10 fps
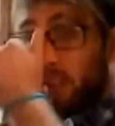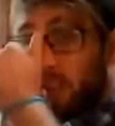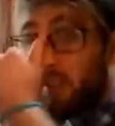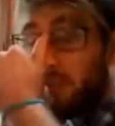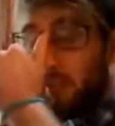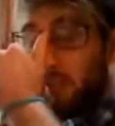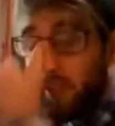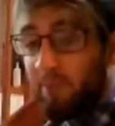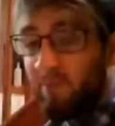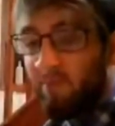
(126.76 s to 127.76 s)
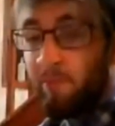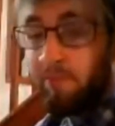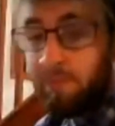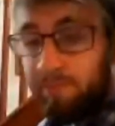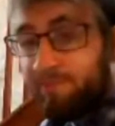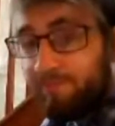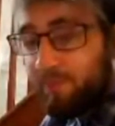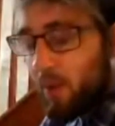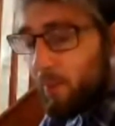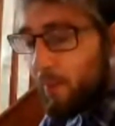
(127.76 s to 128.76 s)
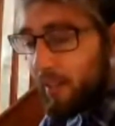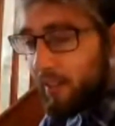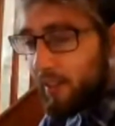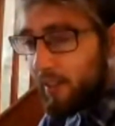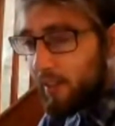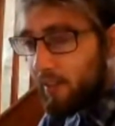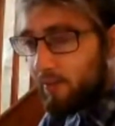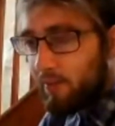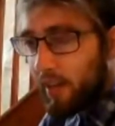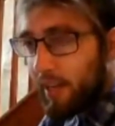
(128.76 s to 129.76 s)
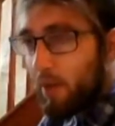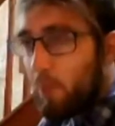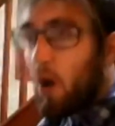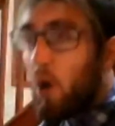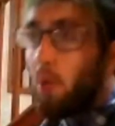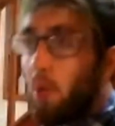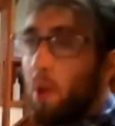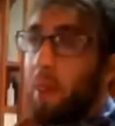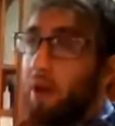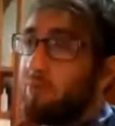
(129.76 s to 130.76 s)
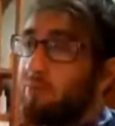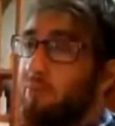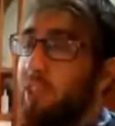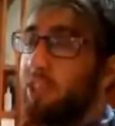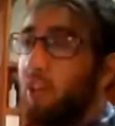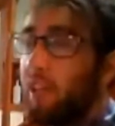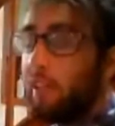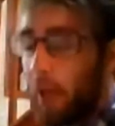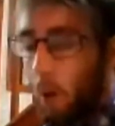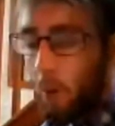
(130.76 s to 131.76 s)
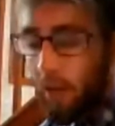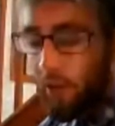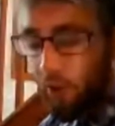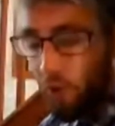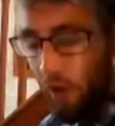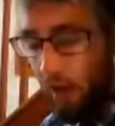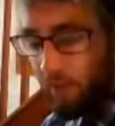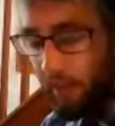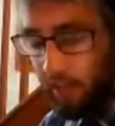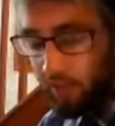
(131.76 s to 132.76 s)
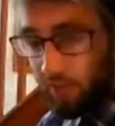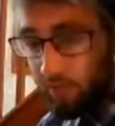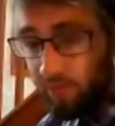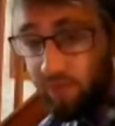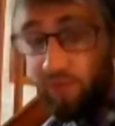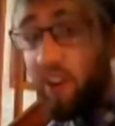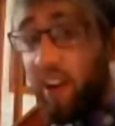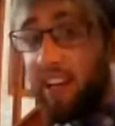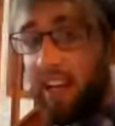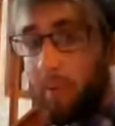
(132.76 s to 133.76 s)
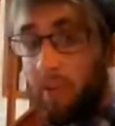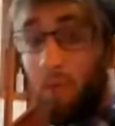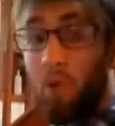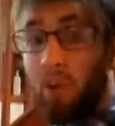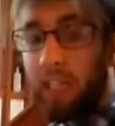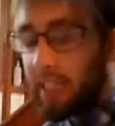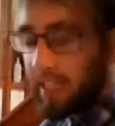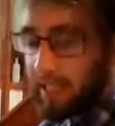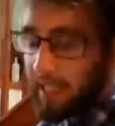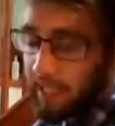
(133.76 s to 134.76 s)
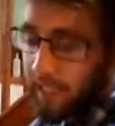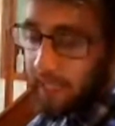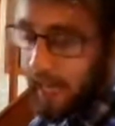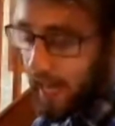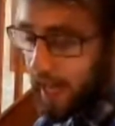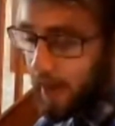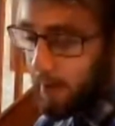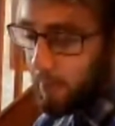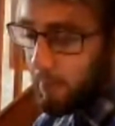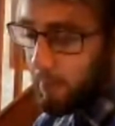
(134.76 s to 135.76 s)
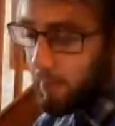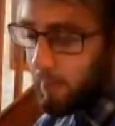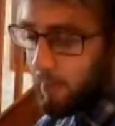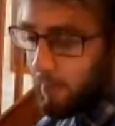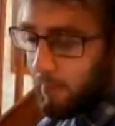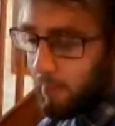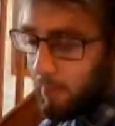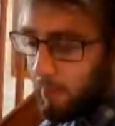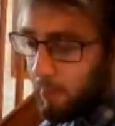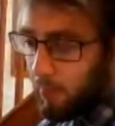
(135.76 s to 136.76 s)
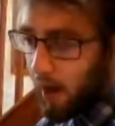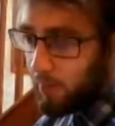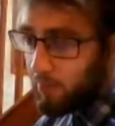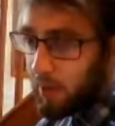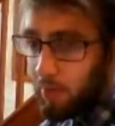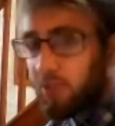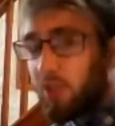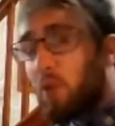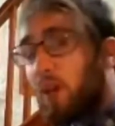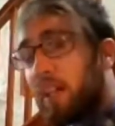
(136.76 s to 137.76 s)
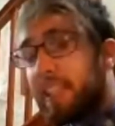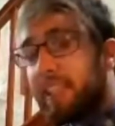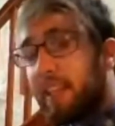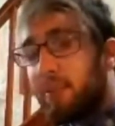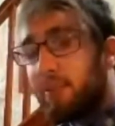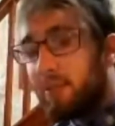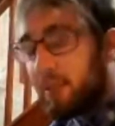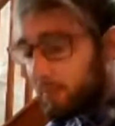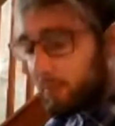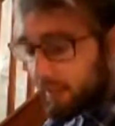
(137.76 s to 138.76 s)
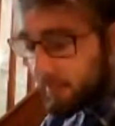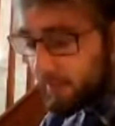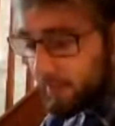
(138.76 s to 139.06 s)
Myself, yeah. I mean, I eat what I want now. I enjoy it. Now and then I do have the occasional threat and a bit of a worry. But I can pretty much do what I like now. I mean,